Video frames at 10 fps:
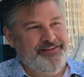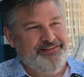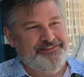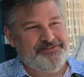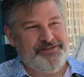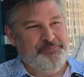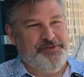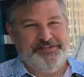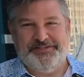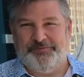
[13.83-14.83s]
there's some
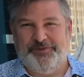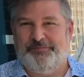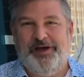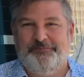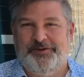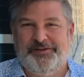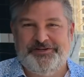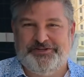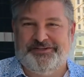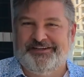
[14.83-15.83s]
places where the
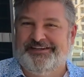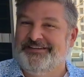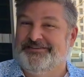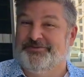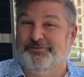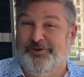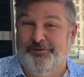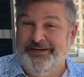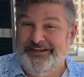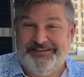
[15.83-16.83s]
population is
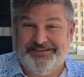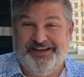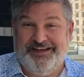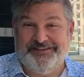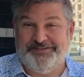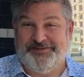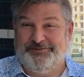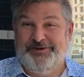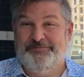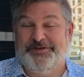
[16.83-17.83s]
growing, as it has
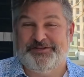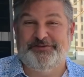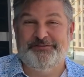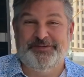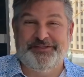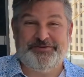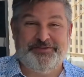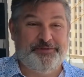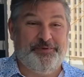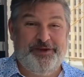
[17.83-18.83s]
throughout much of human history.
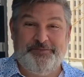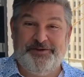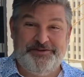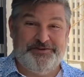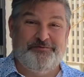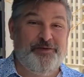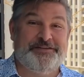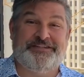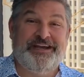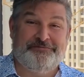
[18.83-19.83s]
The population of
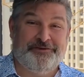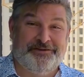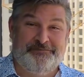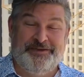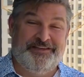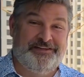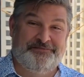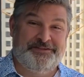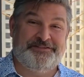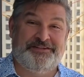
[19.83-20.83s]
West Africa by the end of
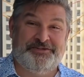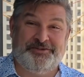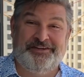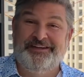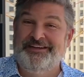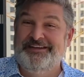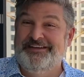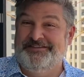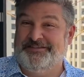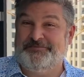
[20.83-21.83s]
this century
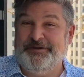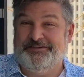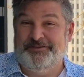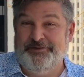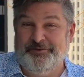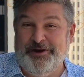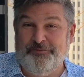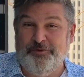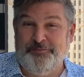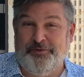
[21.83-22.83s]
is expected to be around
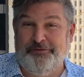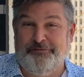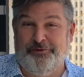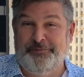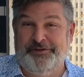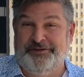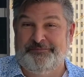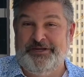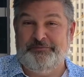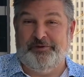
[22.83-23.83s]
1.4 billion
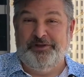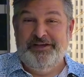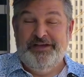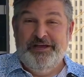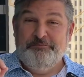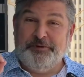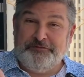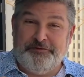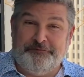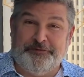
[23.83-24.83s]
people. But for
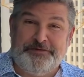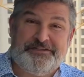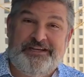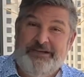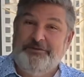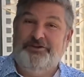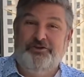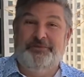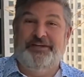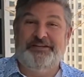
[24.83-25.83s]
the first time in
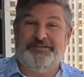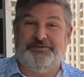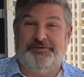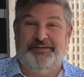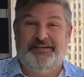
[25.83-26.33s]
human history,